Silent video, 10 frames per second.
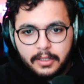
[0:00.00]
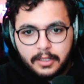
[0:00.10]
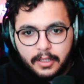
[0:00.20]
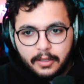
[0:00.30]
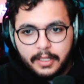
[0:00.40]

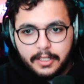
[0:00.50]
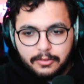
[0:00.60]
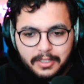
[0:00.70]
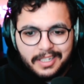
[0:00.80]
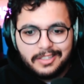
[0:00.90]
No, it is
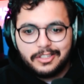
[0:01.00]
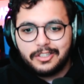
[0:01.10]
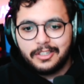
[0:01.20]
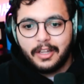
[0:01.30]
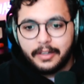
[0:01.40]
what it is.
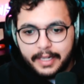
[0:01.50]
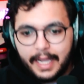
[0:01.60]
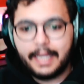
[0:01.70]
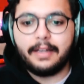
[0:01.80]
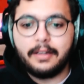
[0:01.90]
Just another
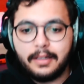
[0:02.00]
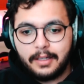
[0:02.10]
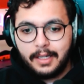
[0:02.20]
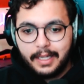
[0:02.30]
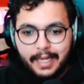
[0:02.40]
day.
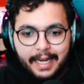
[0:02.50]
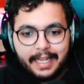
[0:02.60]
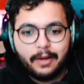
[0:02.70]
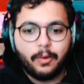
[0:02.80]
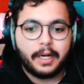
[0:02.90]
Gotta
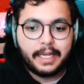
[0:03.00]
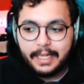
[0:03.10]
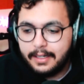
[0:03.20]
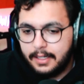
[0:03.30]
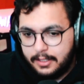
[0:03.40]
get
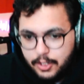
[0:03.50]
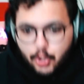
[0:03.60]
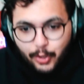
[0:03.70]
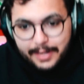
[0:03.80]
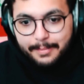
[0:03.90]
working.
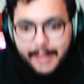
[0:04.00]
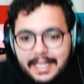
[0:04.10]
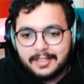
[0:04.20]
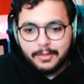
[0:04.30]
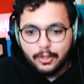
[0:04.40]
Stream, make
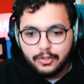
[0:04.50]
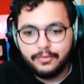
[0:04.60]
some YouTube